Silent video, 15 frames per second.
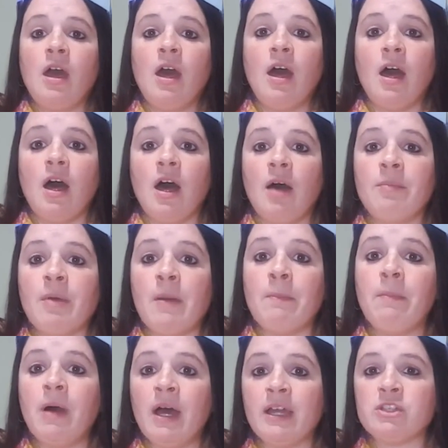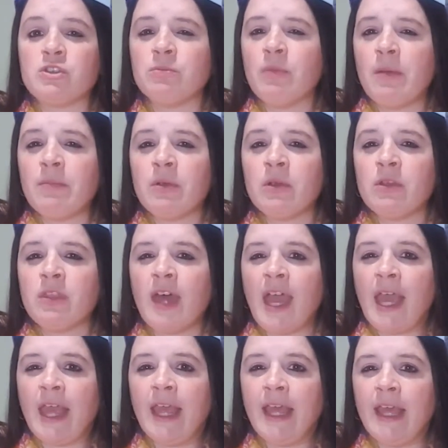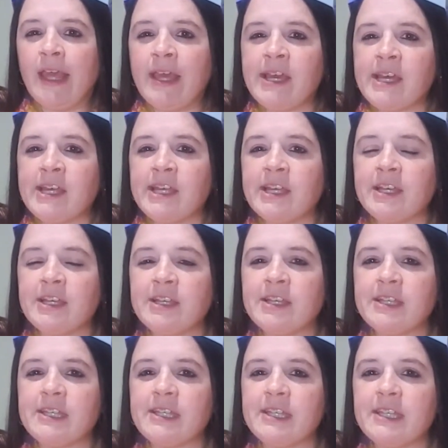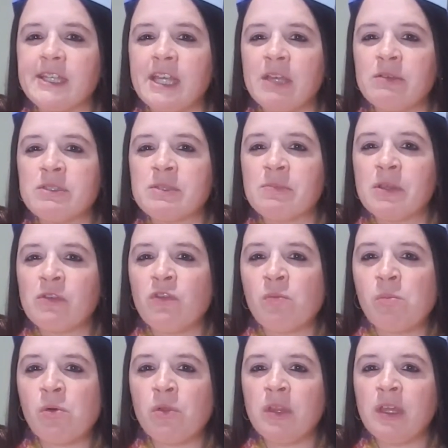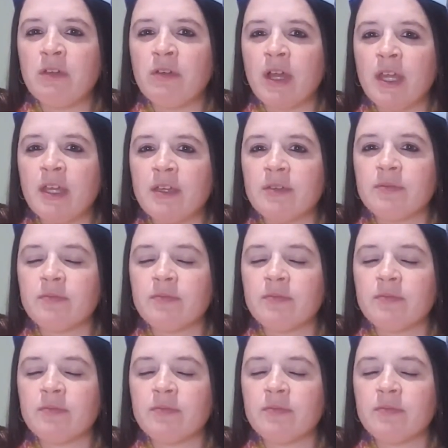But remember that king, he was a bit of a bully, right?